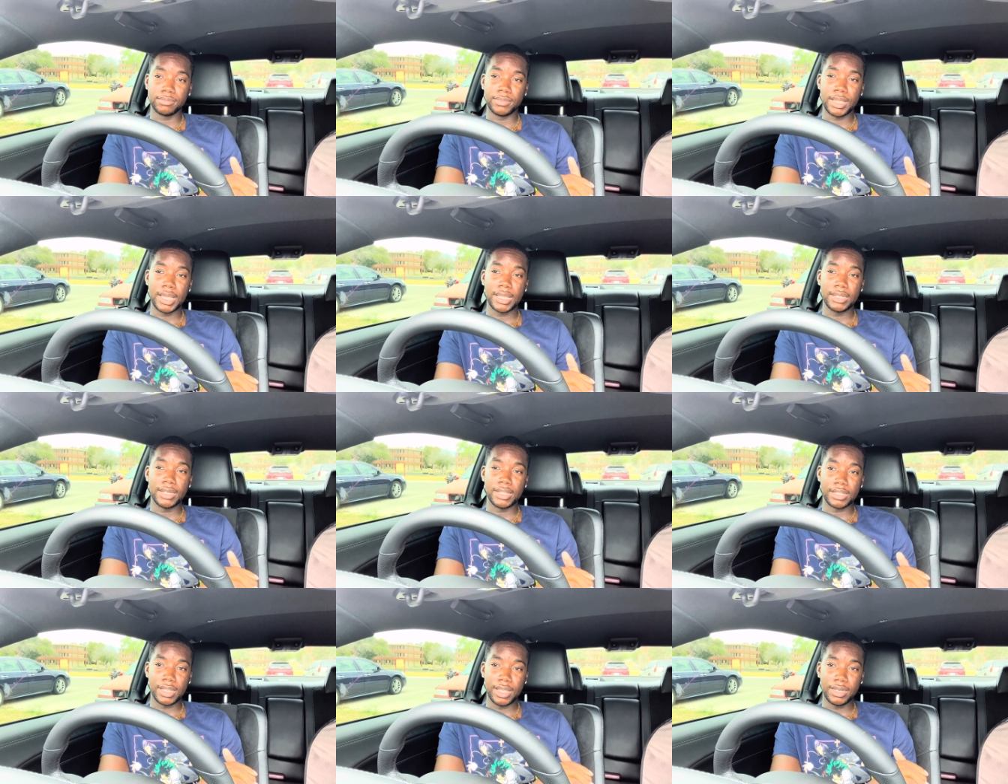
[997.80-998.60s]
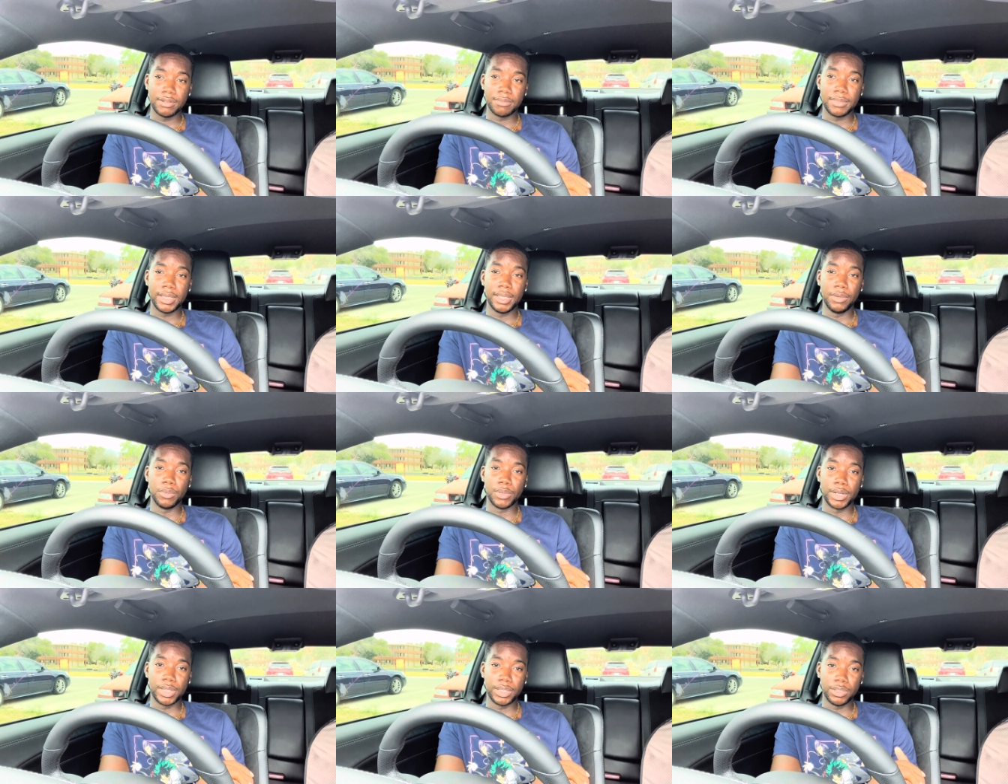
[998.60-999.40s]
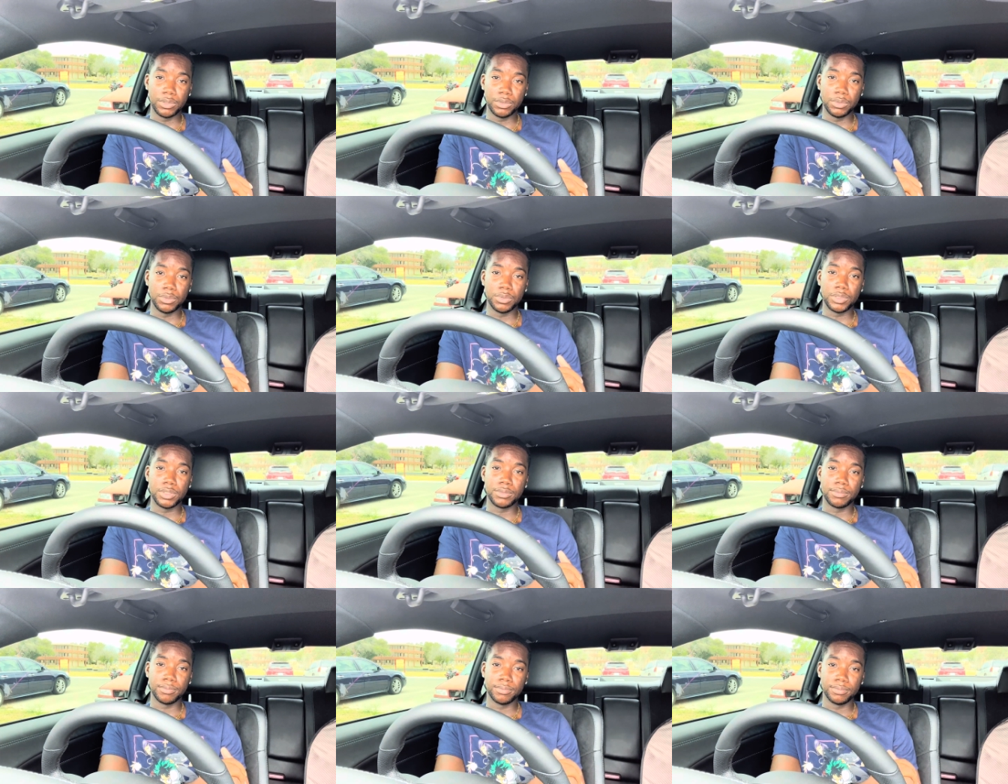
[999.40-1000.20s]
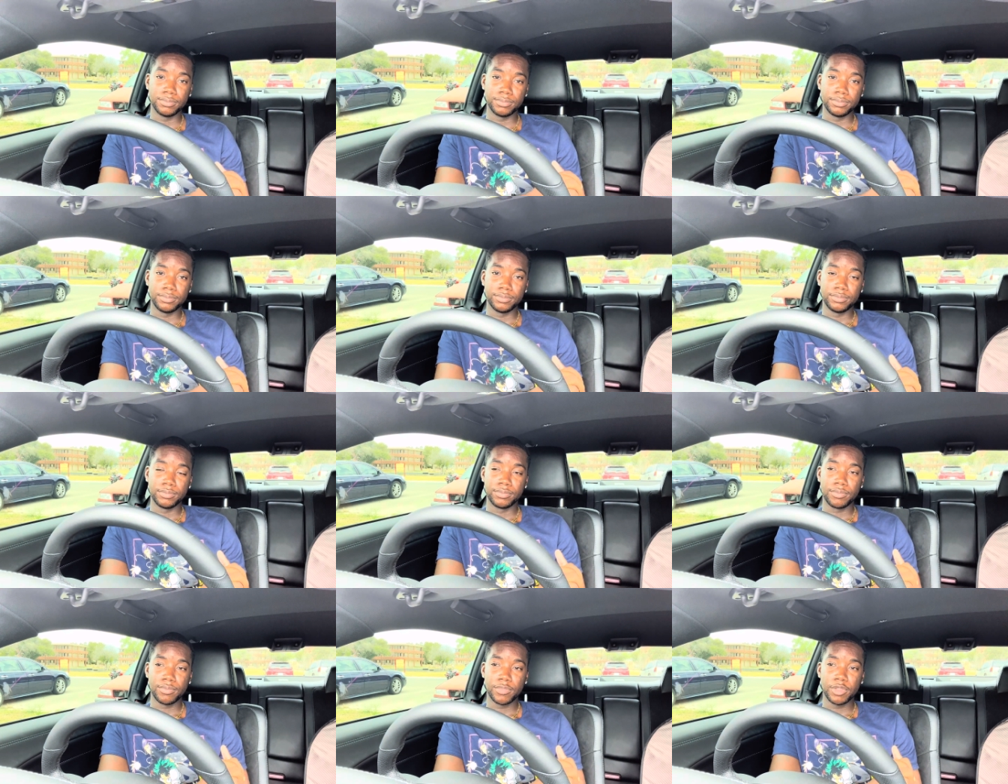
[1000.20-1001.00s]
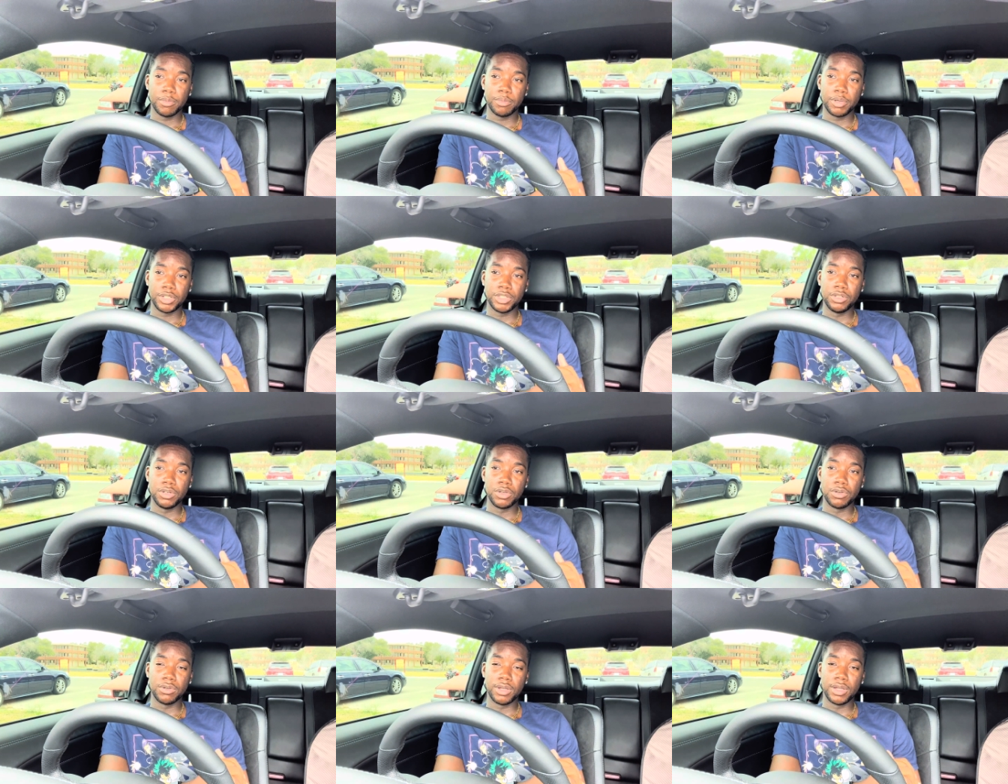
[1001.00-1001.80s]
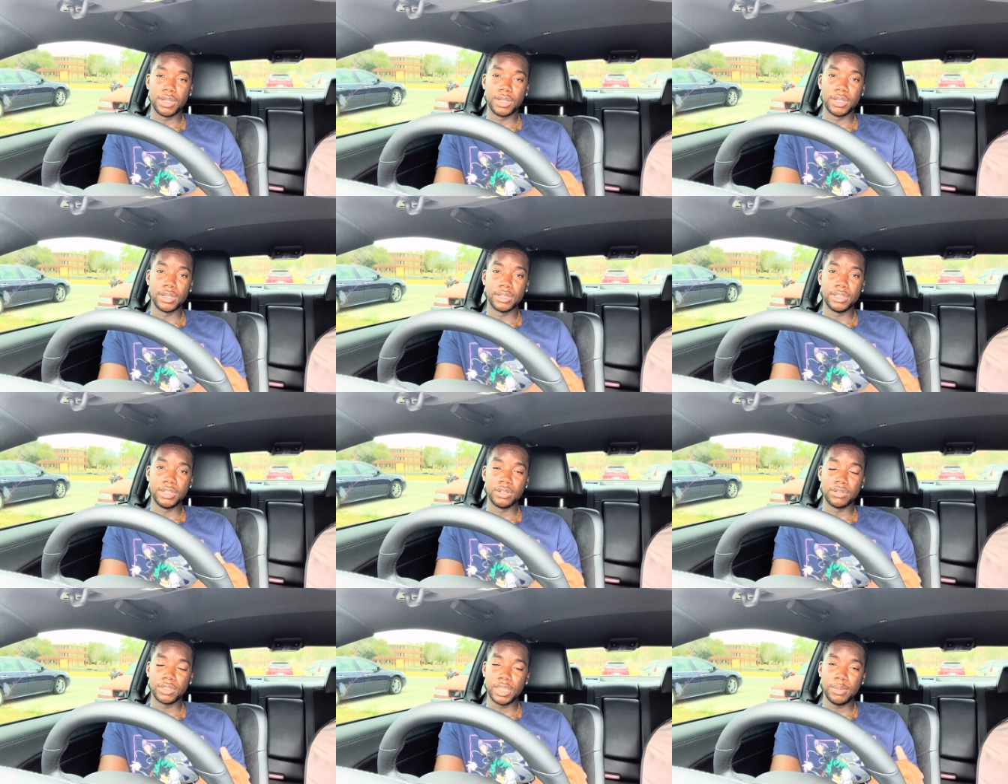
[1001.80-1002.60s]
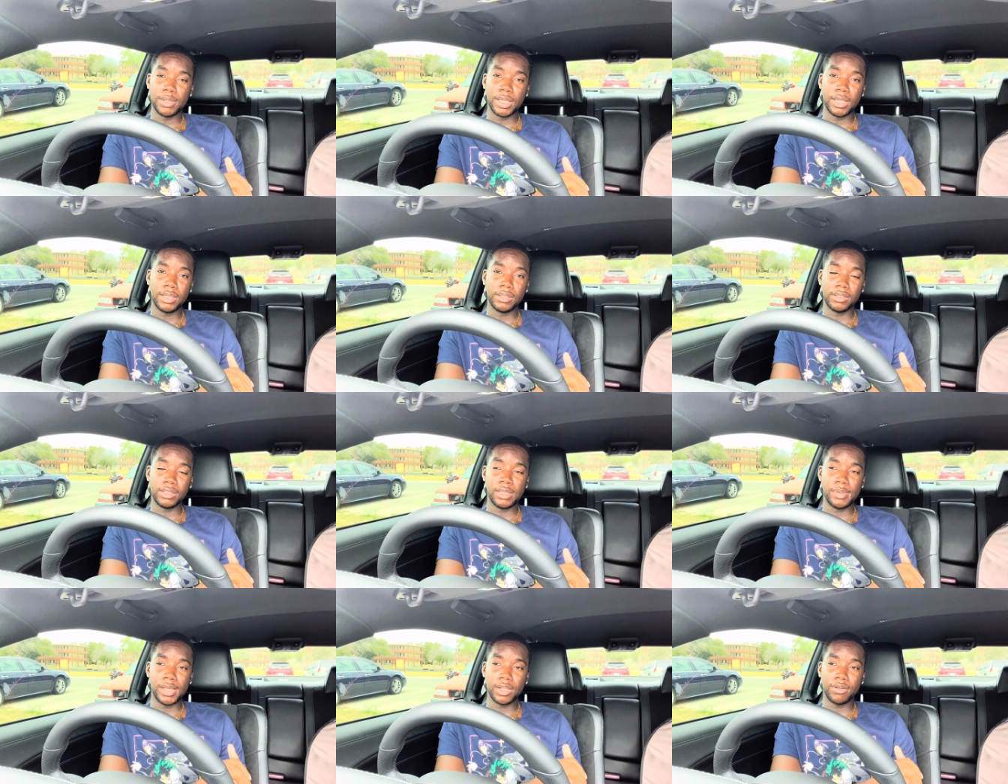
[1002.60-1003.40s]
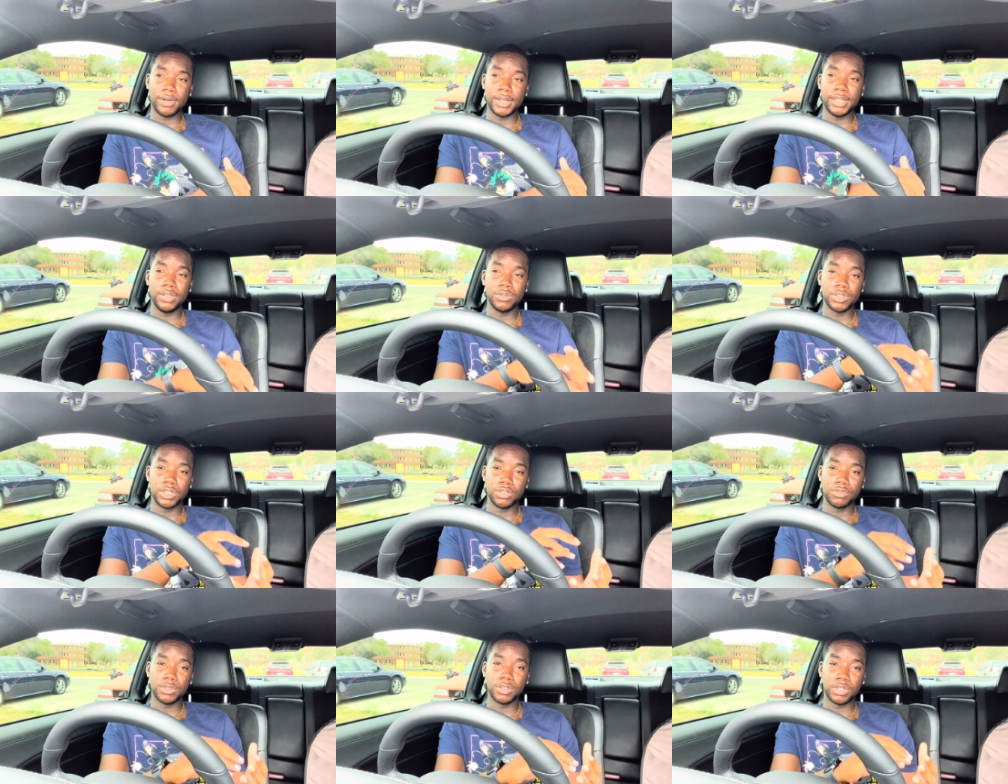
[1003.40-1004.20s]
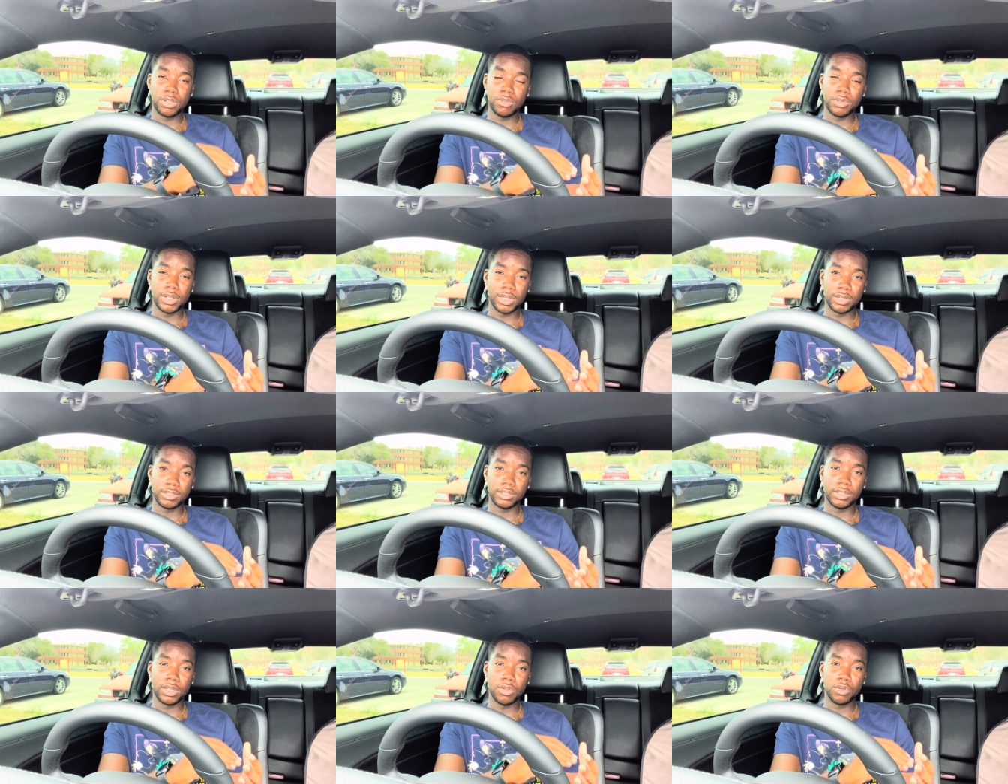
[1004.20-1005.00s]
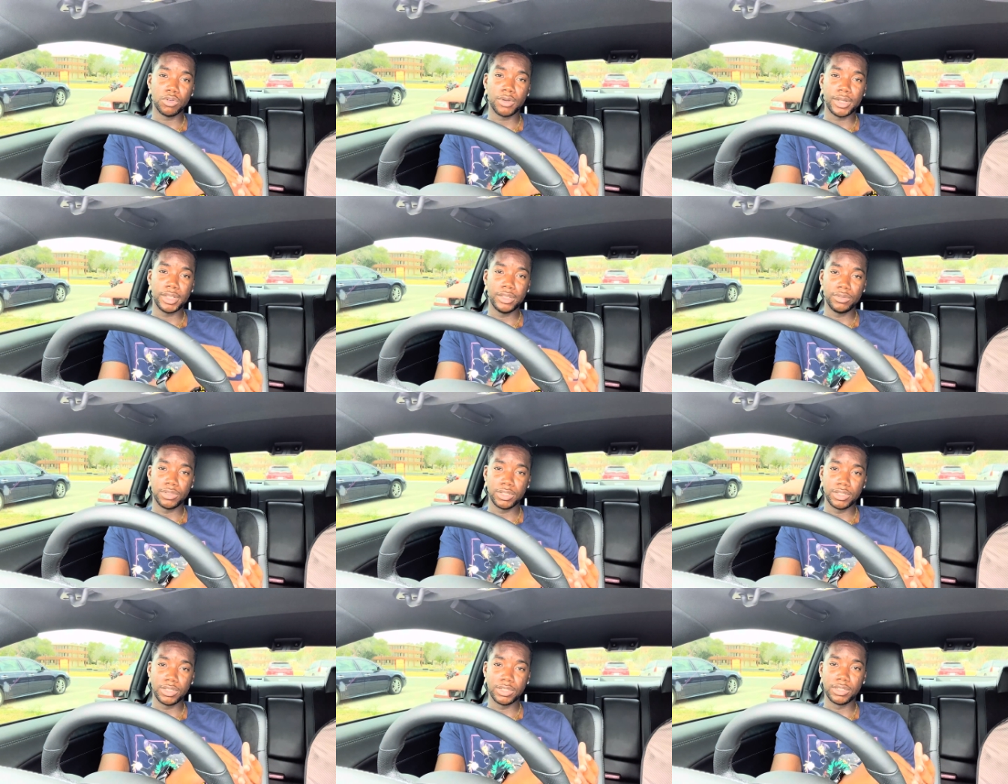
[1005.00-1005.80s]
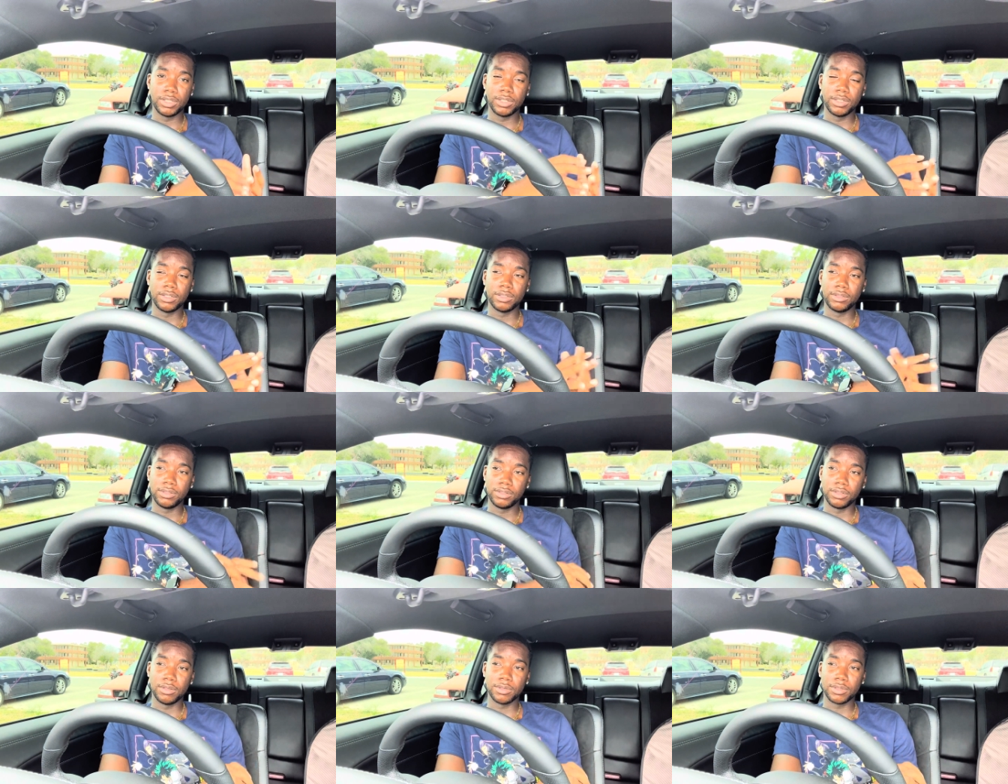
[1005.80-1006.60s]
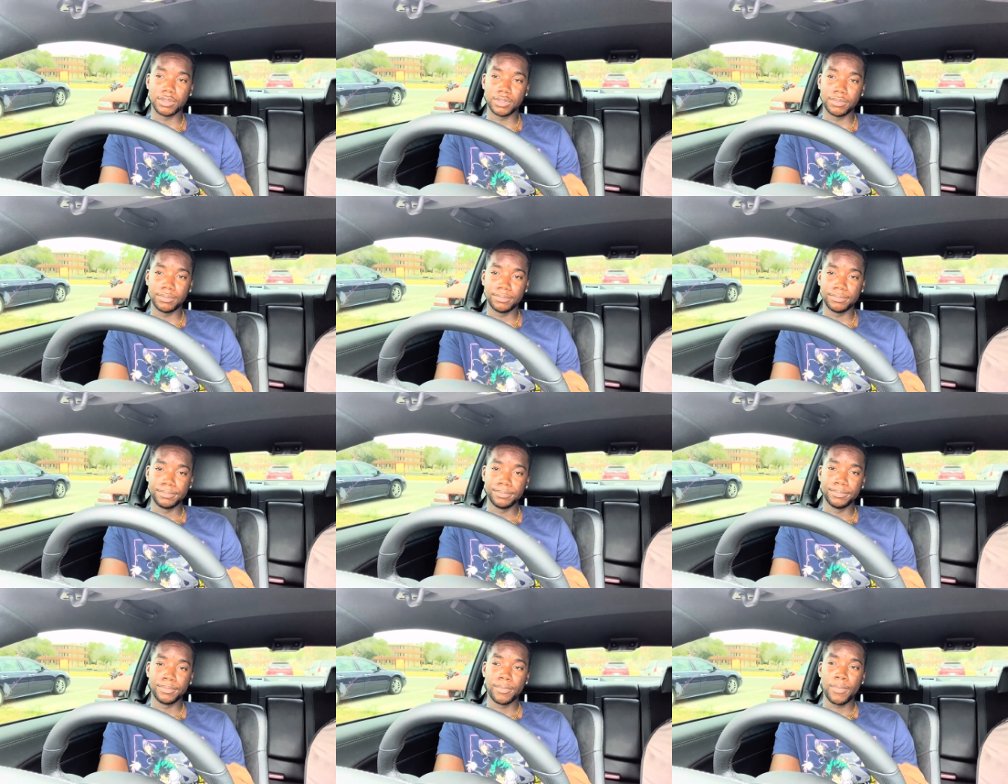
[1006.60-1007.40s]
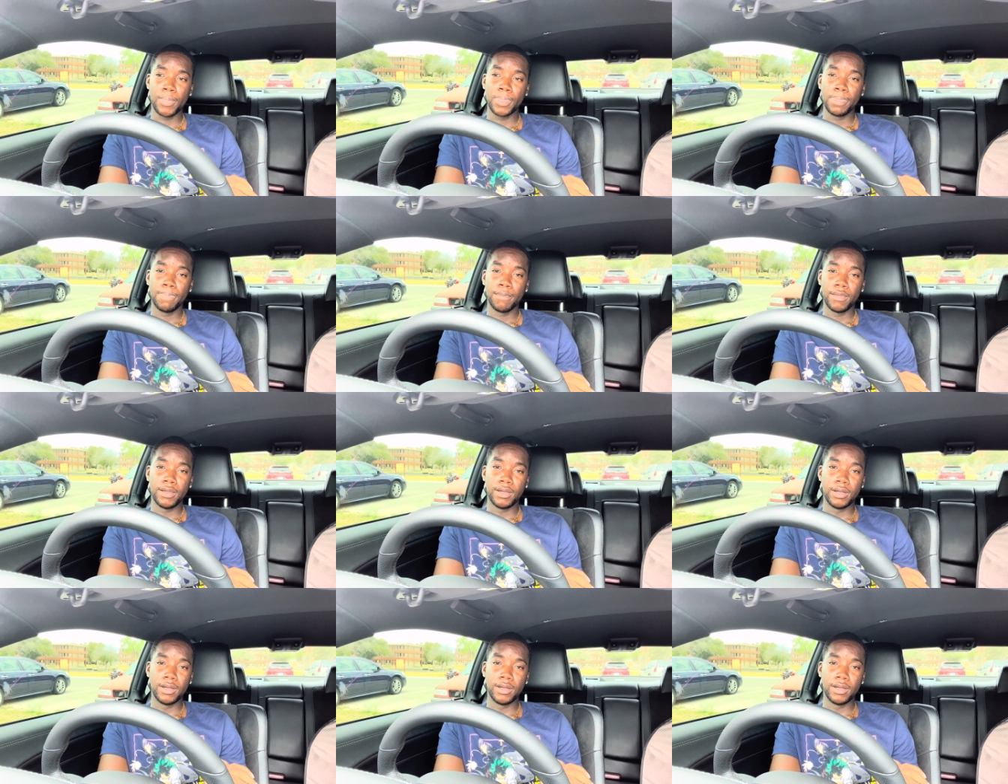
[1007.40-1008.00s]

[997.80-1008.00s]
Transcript: I, that's like the main one I use. But you know, uh, you know, keep that keep that credit usage real low now. Low credit usage is good, you know.